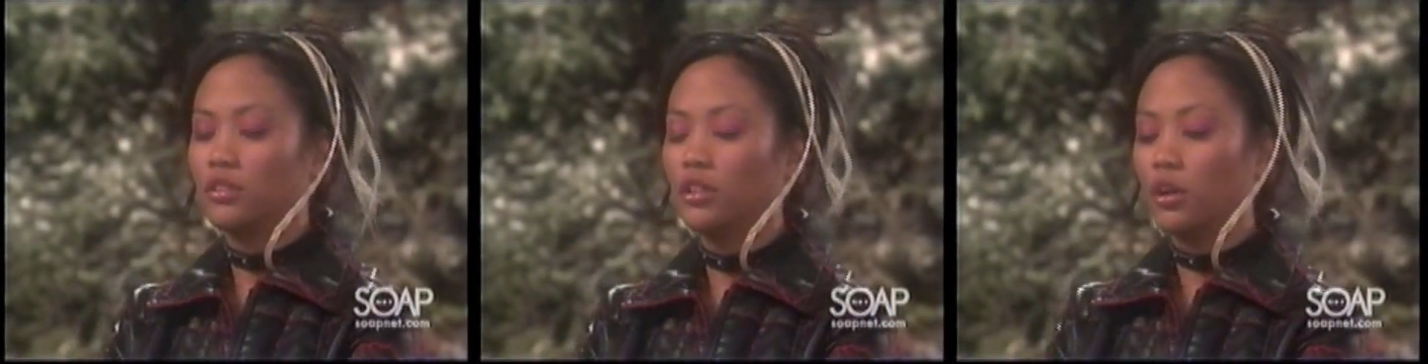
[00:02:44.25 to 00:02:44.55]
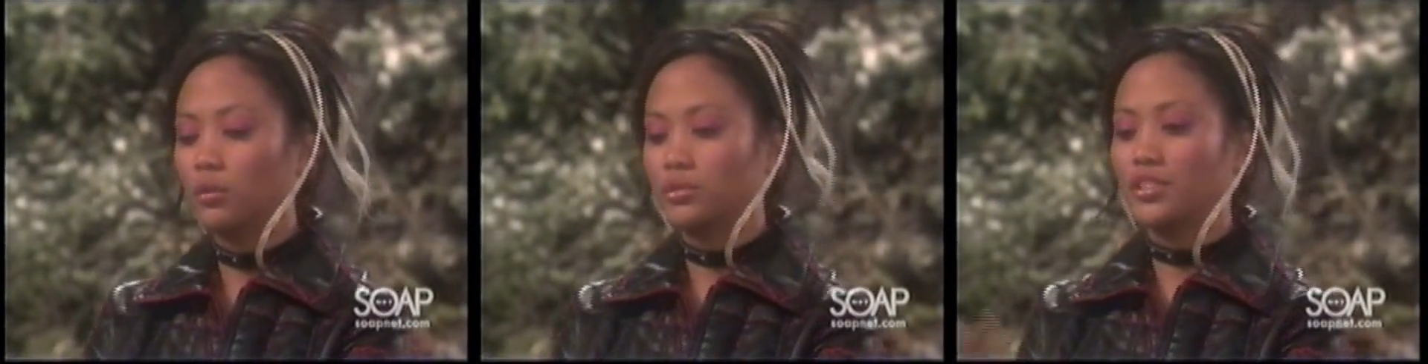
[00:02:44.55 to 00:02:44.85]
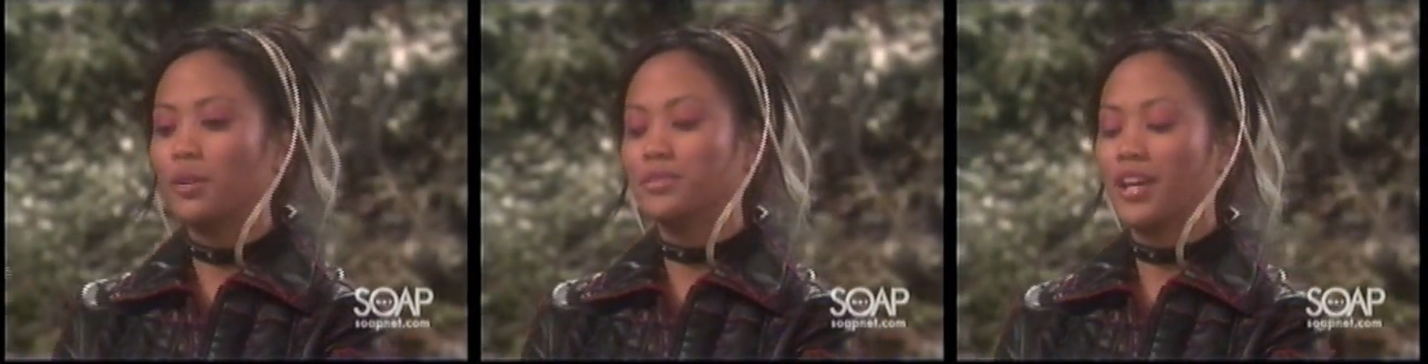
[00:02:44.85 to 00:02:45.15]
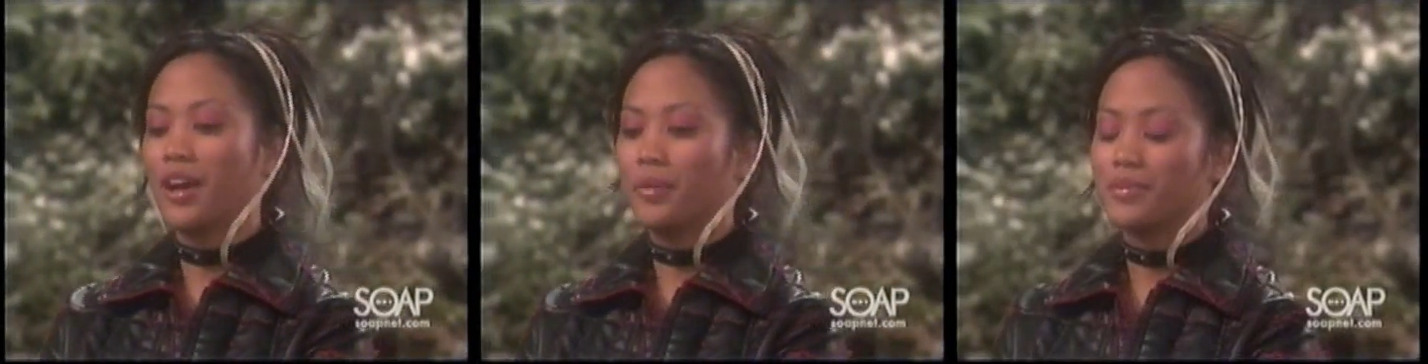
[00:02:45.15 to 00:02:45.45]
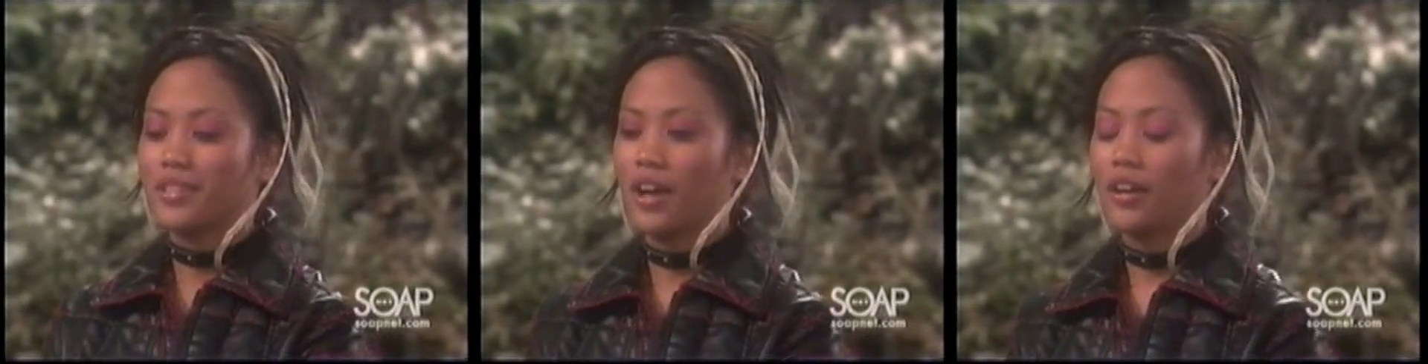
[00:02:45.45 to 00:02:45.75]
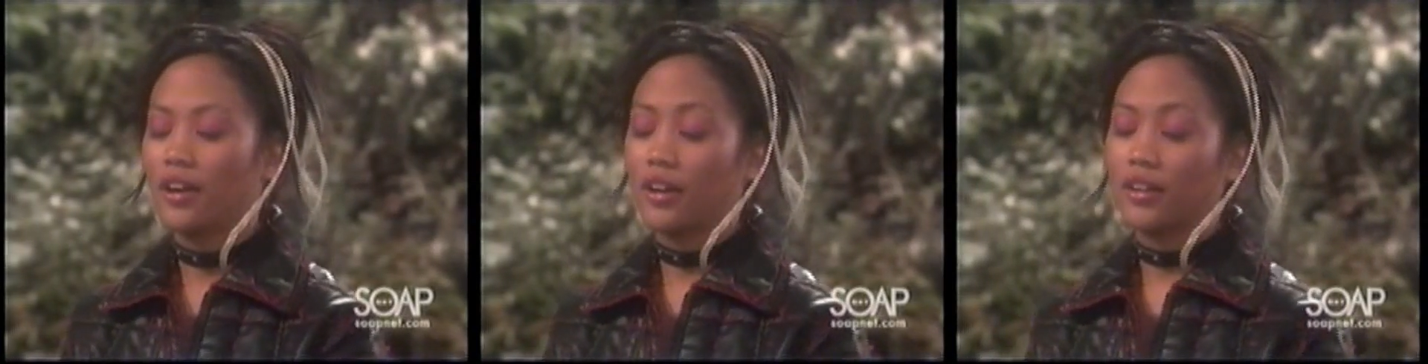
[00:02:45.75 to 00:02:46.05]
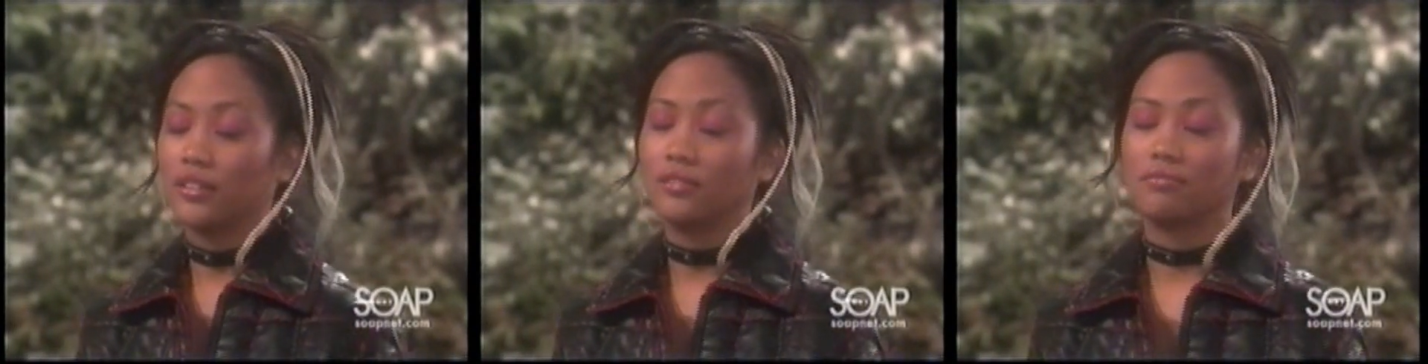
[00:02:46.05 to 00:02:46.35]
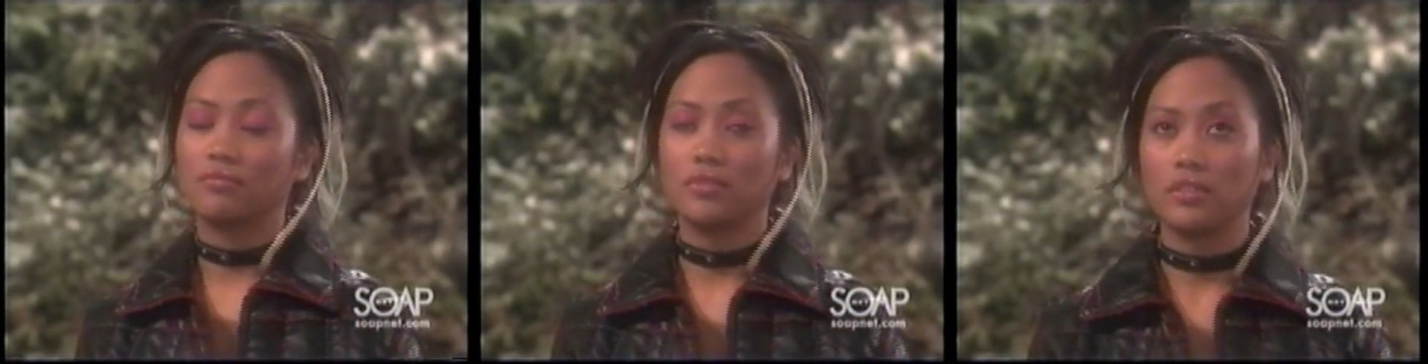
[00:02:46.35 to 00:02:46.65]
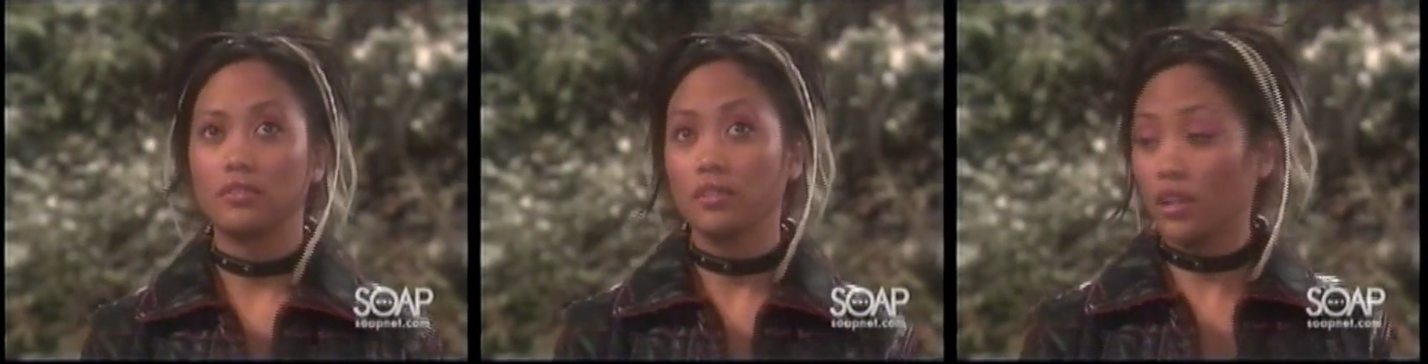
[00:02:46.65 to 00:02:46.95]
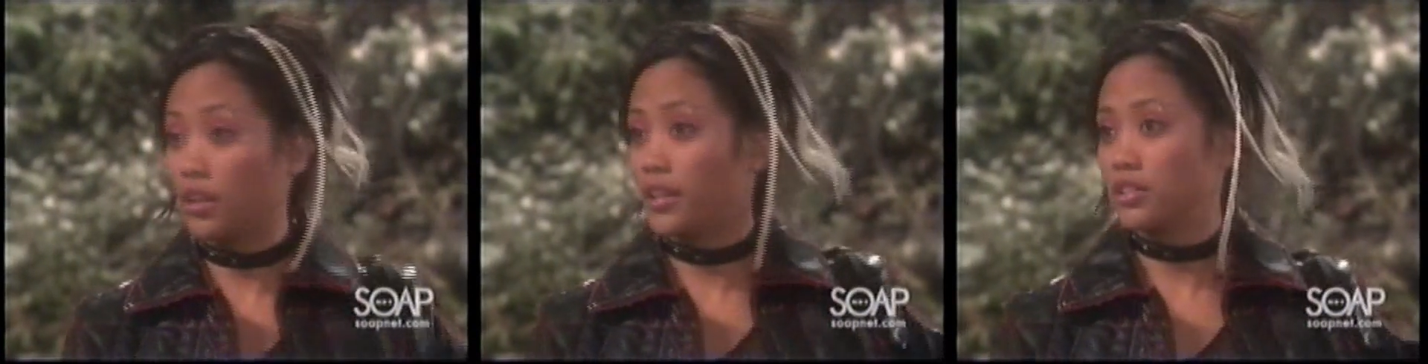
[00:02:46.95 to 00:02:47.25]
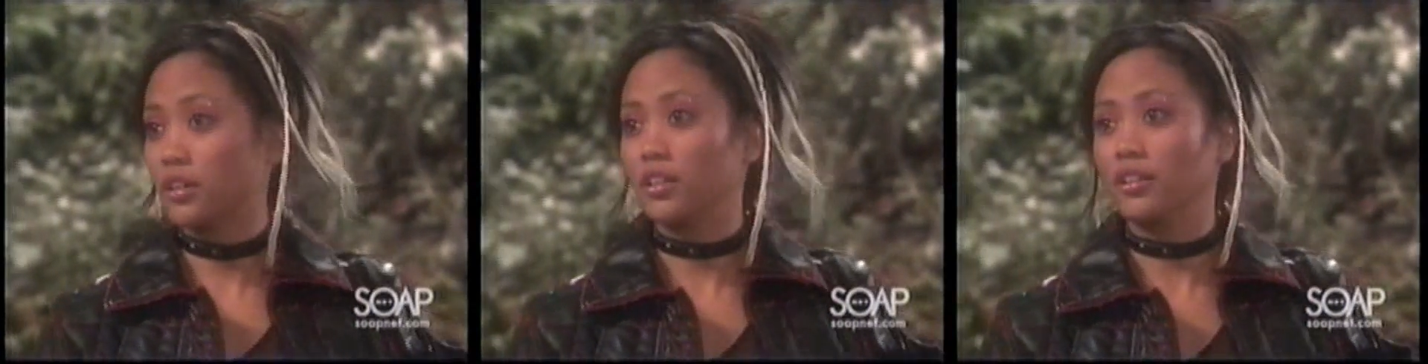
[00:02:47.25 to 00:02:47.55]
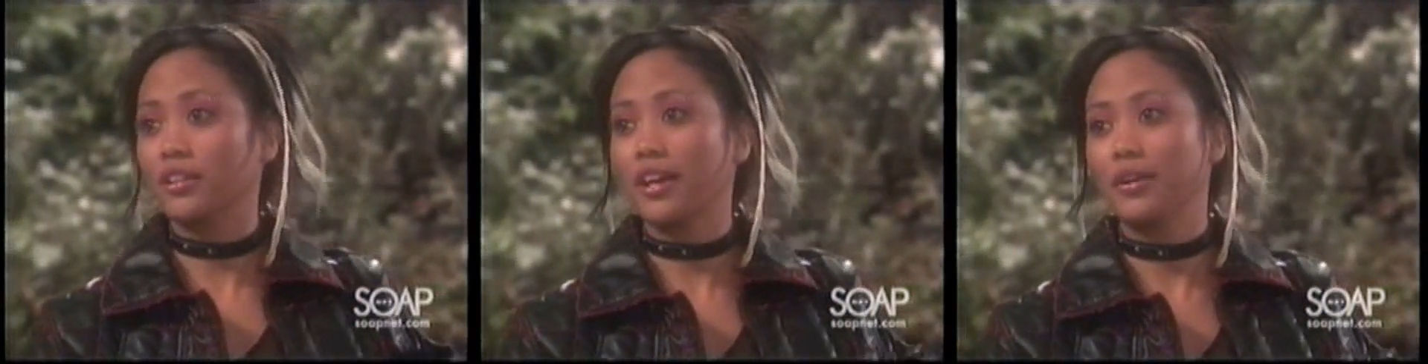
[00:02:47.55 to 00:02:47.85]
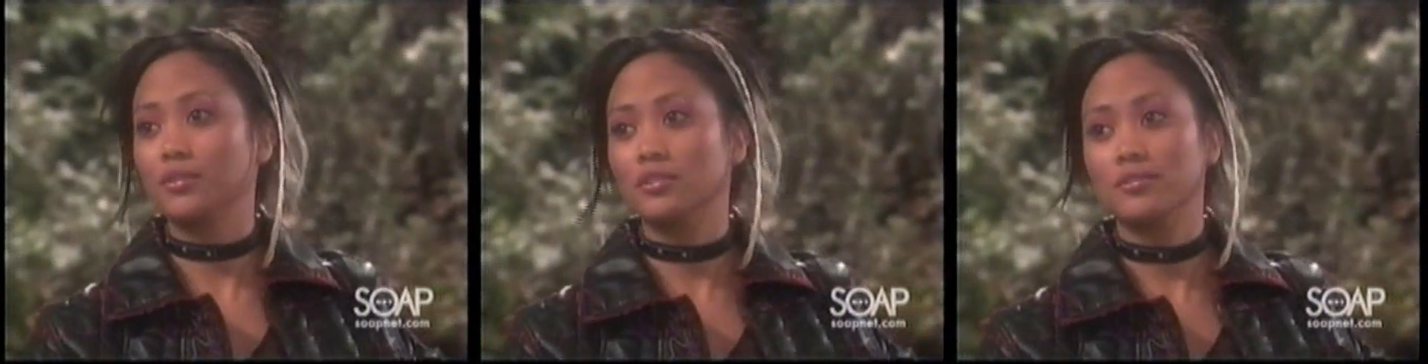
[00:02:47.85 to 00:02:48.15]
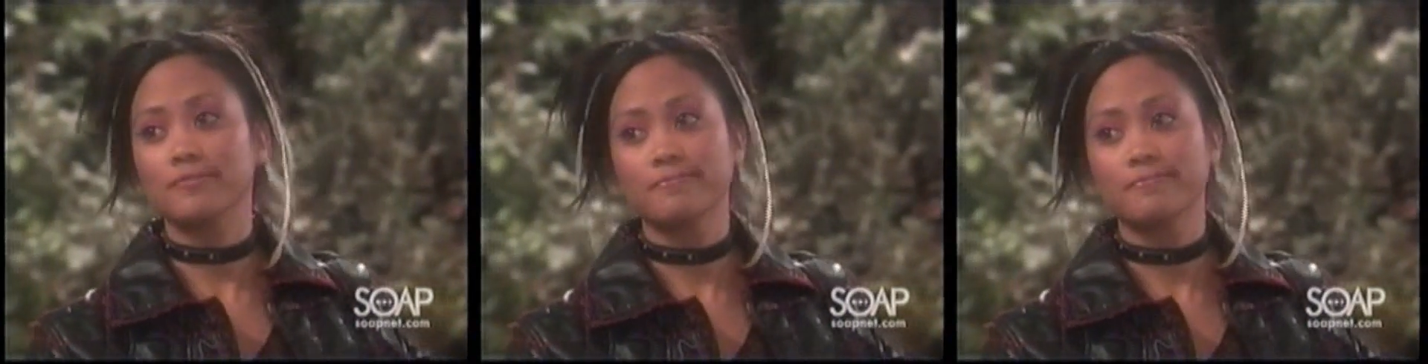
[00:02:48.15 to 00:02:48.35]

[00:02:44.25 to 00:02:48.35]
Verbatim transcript: you know, sometimes I, I, I, I like talking to the clouds.